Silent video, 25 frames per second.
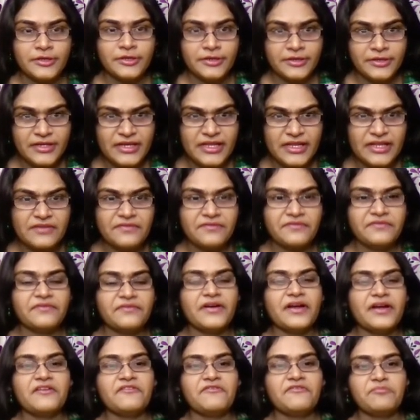
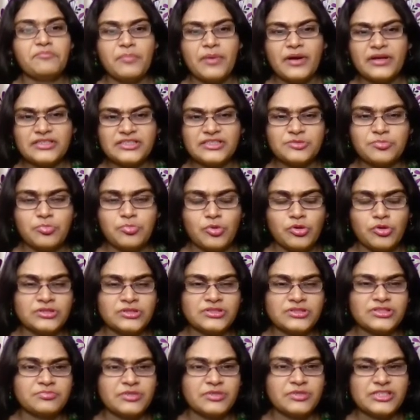d5, passed
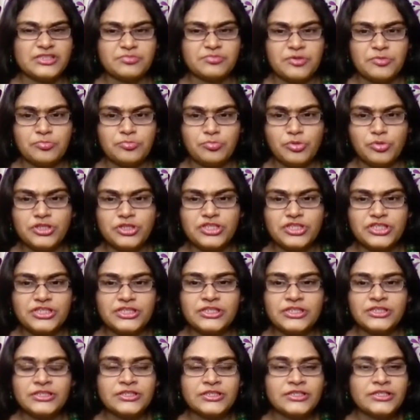pawns must be pushed,
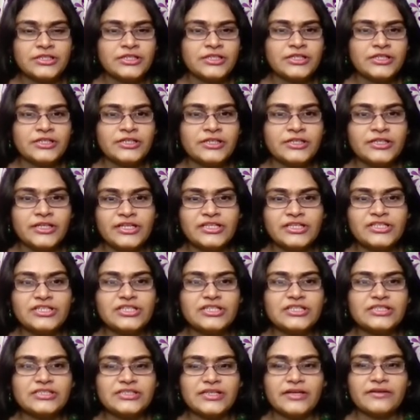king
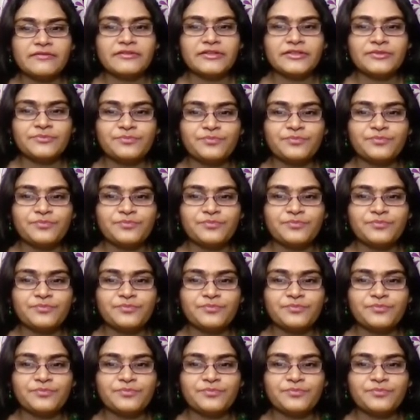g7,